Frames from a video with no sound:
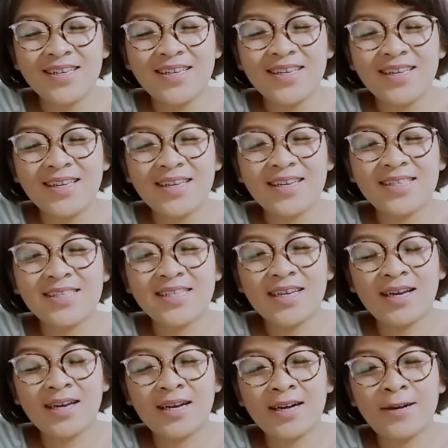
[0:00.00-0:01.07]
It's
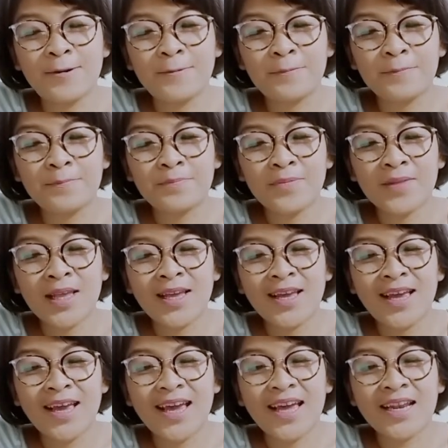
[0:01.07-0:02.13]

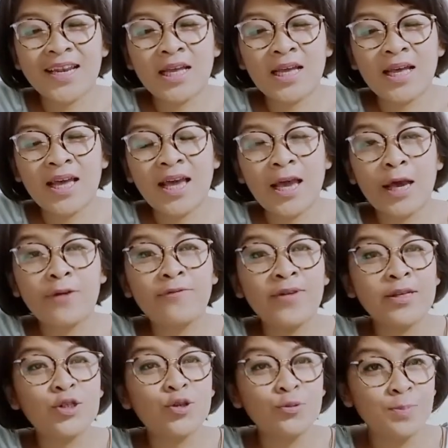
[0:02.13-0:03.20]
and having
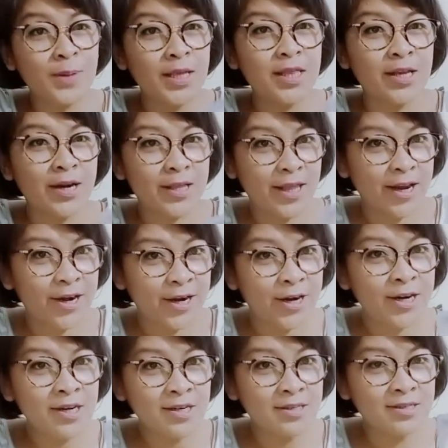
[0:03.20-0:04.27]
Jupiter there,
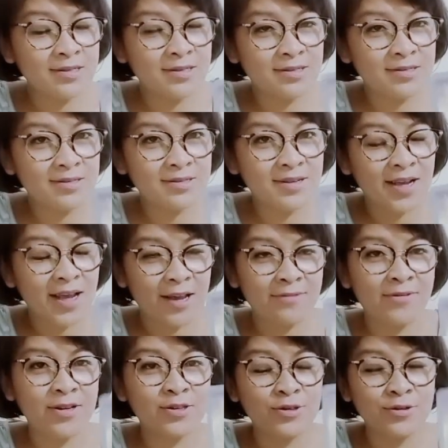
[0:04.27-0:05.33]
having
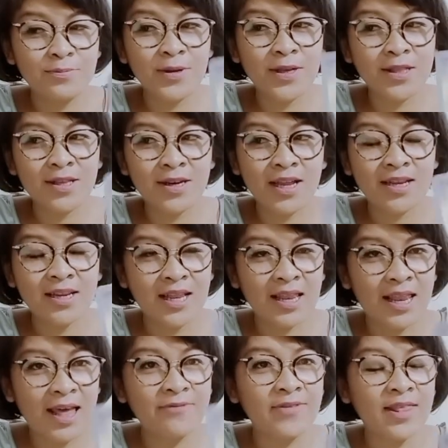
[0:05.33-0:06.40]
Jupiter and
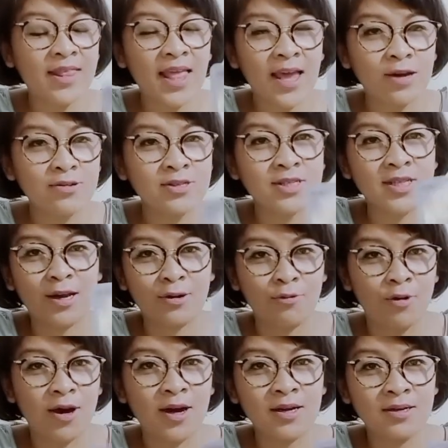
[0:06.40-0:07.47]
11th house Aqua,
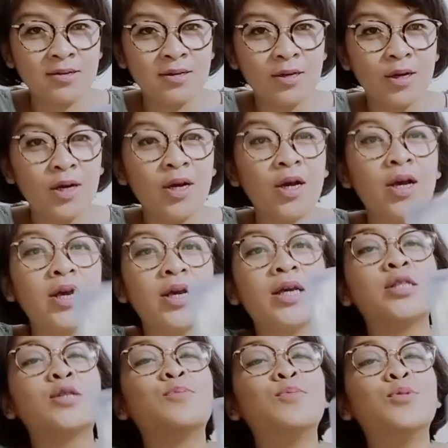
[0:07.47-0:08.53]
it's
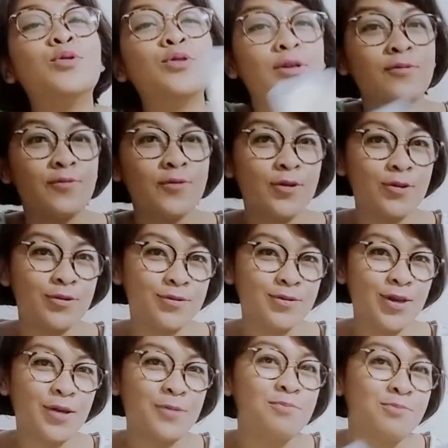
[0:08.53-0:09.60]
beautiful. It
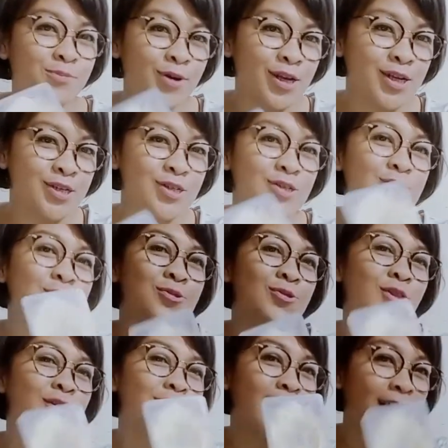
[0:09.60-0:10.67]
brings you
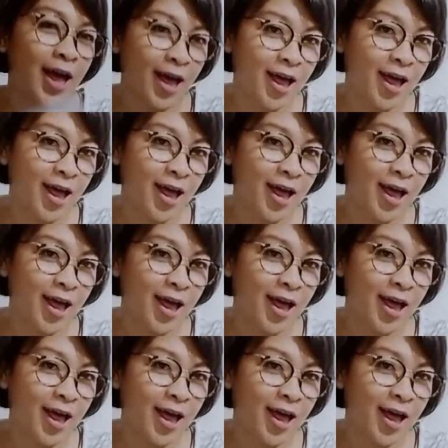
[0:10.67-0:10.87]
luck.